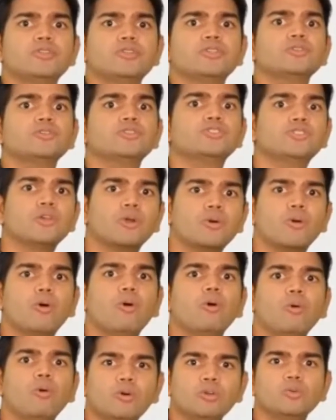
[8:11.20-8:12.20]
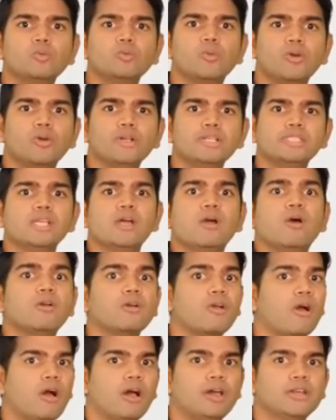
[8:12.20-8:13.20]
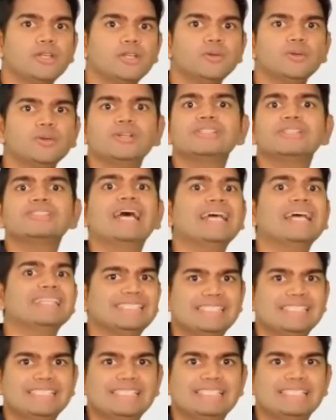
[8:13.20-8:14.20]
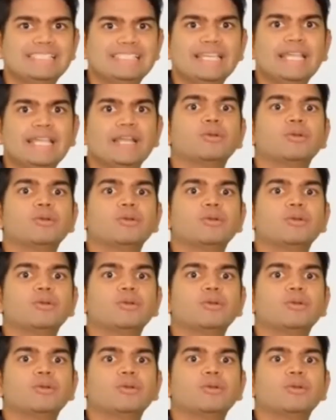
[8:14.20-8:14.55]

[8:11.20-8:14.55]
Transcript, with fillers: use your own voice or audio, that's easy.